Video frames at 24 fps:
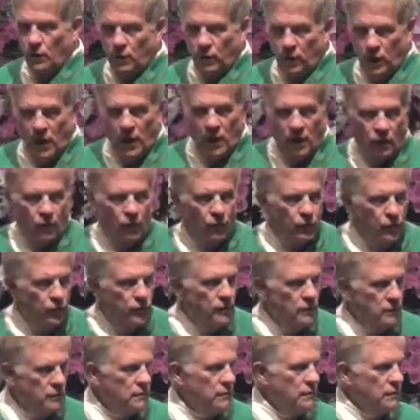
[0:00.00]

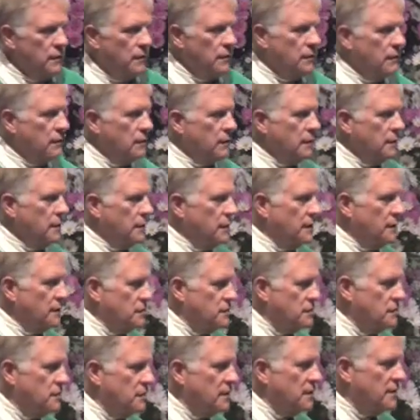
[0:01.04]
Love
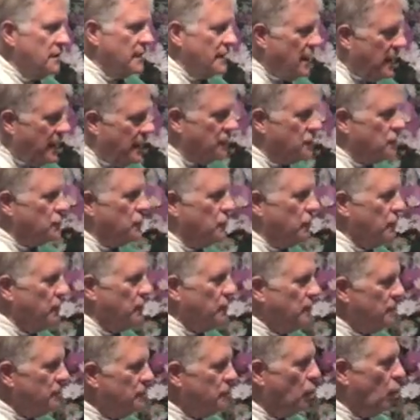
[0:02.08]
is the
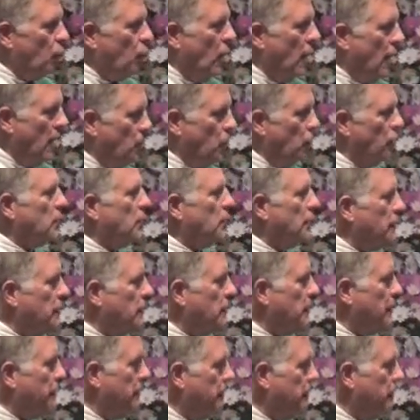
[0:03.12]
answer to why we're
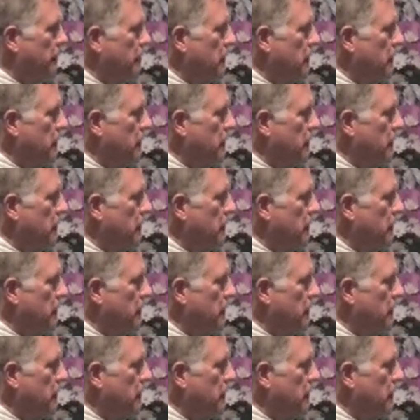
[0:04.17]
here.